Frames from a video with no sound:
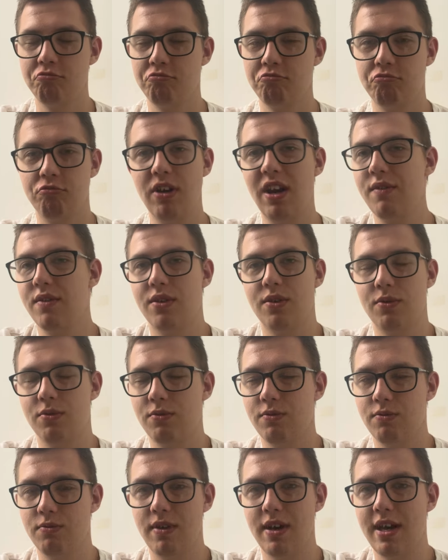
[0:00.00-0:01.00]
whatever
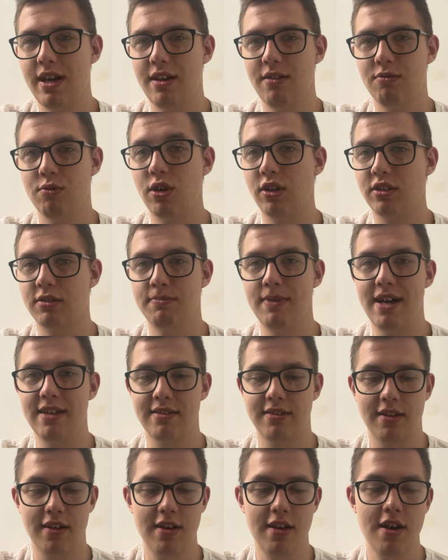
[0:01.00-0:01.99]
way works
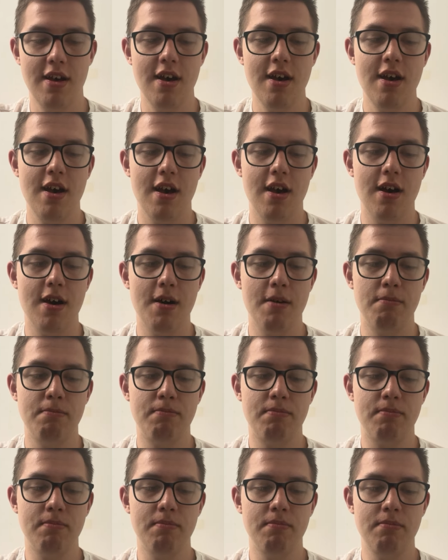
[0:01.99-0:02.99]
best.
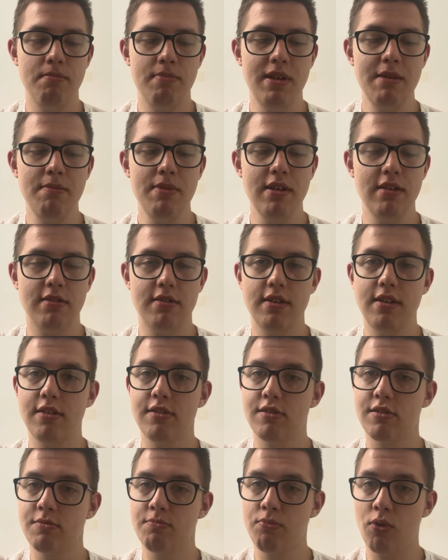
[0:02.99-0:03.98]
BBC
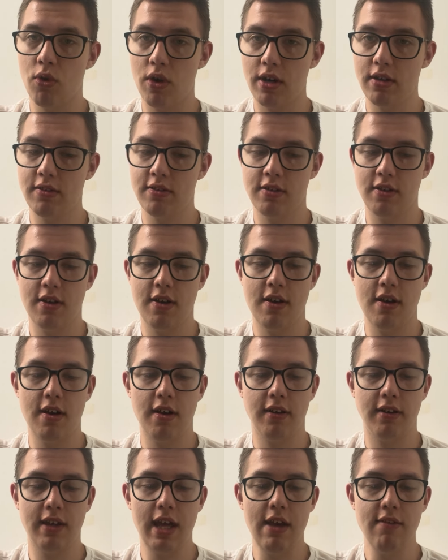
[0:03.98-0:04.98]
Sport
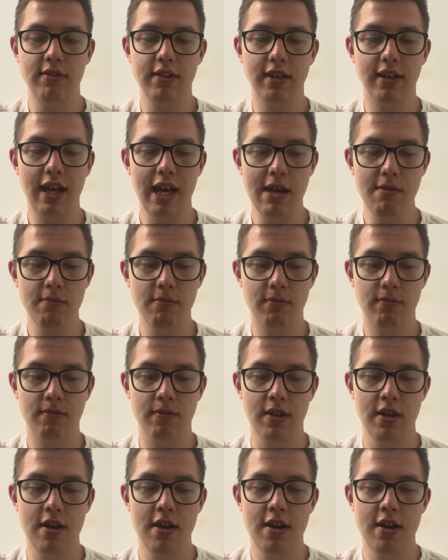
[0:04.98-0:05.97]
gave the game
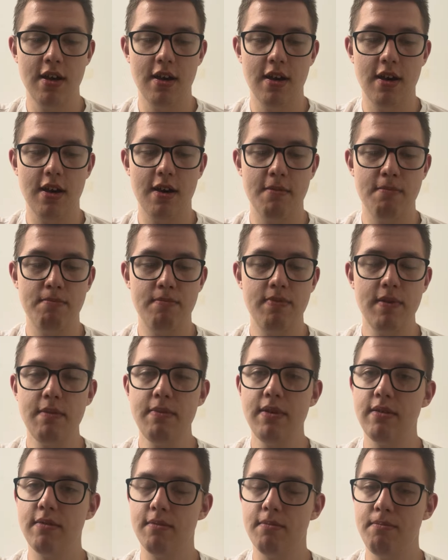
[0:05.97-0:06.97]

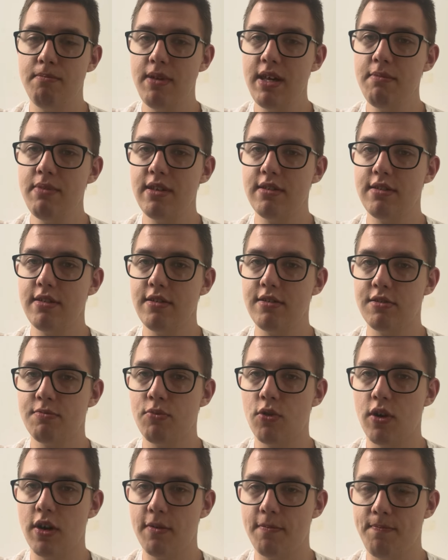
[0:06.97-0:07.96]
BBC
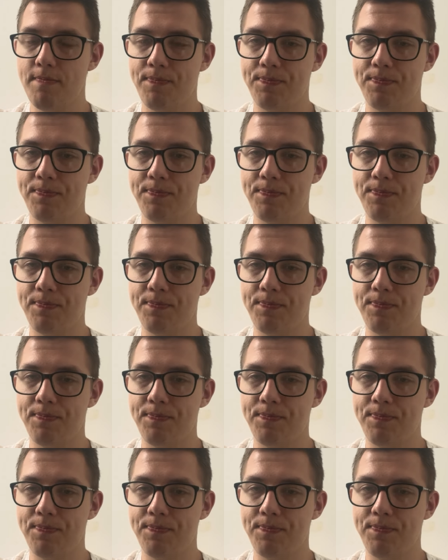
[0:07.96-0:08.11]
Sport